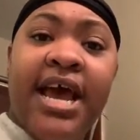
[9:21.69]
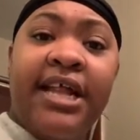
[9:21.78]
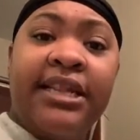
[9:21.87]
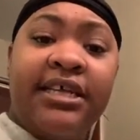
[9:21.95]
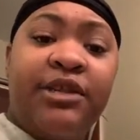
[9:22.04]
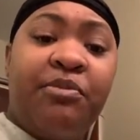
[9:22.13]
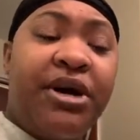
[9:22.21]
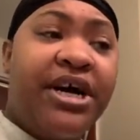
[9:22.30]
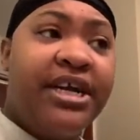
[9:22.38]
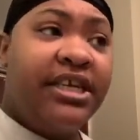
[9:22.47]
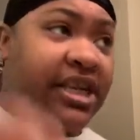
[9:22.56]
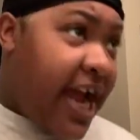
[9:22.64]
the
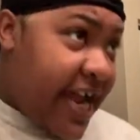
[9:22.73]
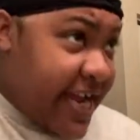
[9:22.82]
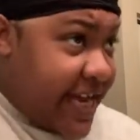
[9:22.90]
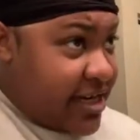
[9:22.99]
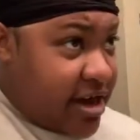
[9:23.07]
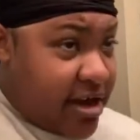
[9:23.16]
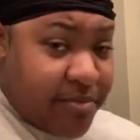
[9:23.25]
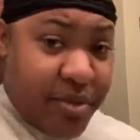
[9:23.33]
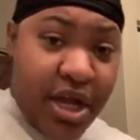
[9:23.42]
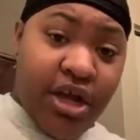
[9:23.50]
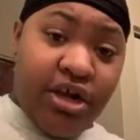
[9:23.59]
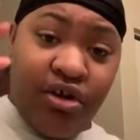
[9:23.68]
sponge. I end up
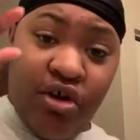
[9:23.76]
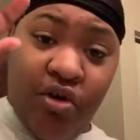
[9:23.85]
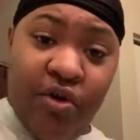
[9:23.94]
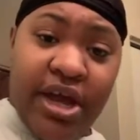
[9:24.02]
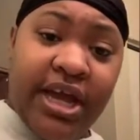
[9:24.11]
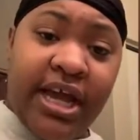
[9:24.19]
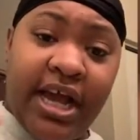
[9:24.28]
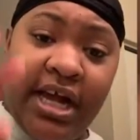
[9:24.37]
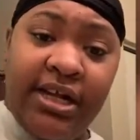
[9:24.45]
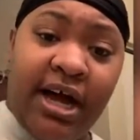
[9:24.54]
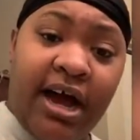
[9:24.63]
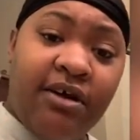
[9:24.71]
going
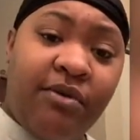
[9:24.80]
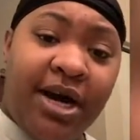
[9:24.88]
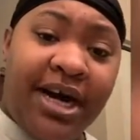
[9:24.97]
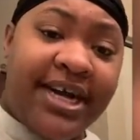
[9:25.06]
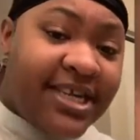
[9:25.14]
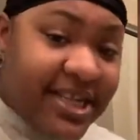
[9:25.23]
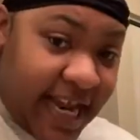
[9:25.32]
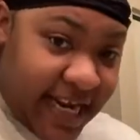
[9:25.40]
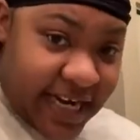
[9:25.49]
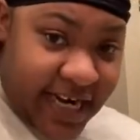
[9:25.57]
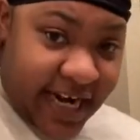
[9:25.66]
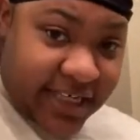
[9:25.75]
clockwise, and
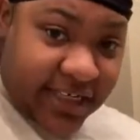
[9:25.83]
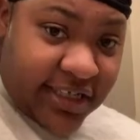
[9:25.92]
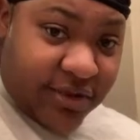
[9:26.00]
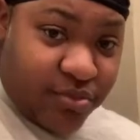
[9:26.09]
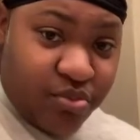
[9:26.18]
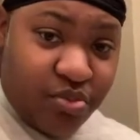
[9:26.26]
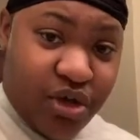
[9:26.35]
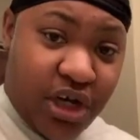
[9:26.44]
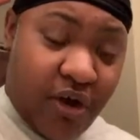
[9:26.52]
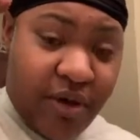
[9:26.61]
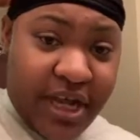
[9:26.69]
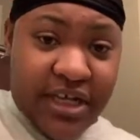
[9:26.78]
then I just,
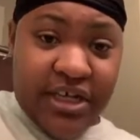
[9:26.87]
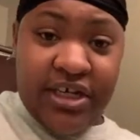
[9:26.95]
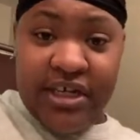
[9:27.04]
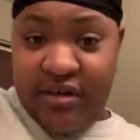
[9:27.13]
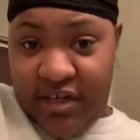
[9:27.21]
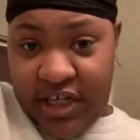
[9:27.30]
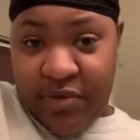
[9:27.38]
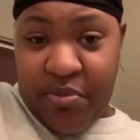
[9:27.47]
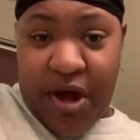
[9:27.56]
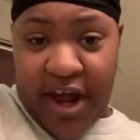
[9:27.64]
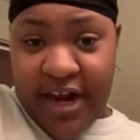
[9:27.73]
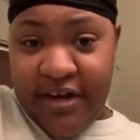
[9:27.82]
each
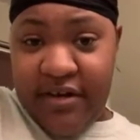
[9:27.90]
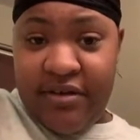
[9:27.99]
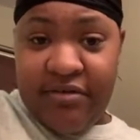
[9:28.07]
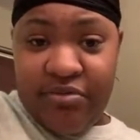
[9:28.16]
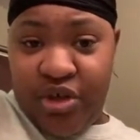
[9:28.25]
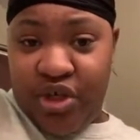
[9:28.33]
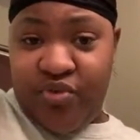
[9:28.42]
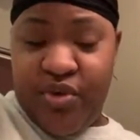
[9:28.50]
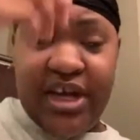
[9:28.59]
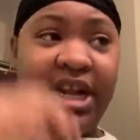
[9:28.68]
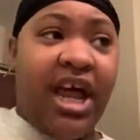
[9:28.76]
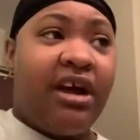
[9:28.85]
spot just went
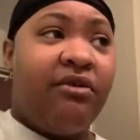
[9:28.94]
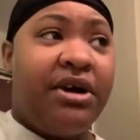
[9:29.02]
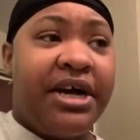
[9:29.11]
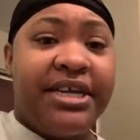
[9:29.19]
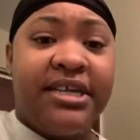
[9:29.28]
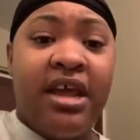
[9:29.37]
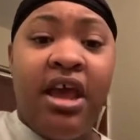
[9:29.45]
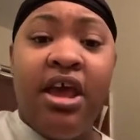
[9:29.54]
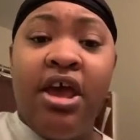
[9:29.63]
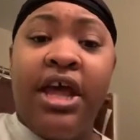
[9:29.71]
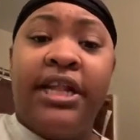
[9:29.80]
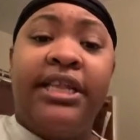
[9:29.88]
clockwise.
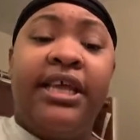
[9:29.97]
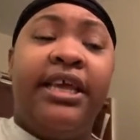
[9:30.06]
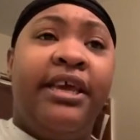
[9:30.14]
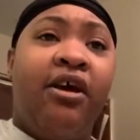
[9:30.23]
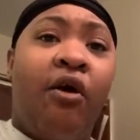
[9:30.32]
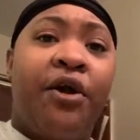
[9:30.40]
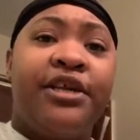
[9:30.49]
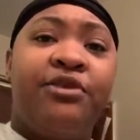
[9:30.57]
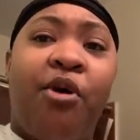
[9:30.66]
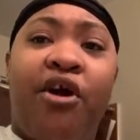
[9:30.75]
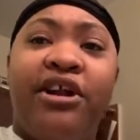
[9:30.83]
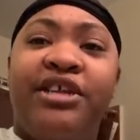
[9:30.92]
The hardest
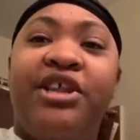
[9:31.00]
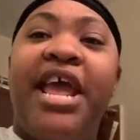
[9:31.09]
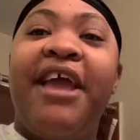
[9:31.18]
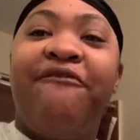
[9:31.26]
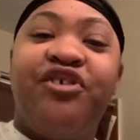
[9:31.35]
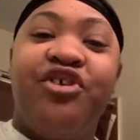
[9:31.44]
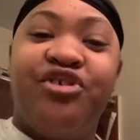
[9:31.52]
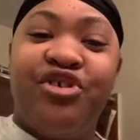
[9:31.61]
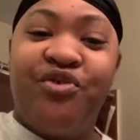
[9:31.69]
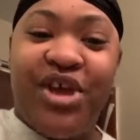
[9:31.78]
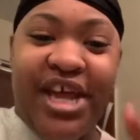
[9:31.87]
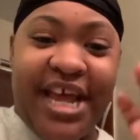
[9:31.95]
part is if you're
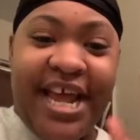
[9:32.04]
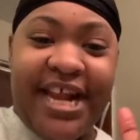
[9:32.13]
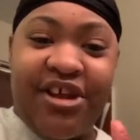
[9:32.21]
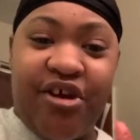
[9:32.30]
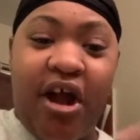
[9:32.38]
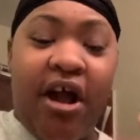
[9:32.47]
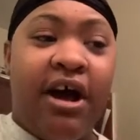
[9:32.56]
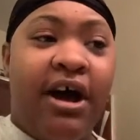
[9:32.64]
doing it in your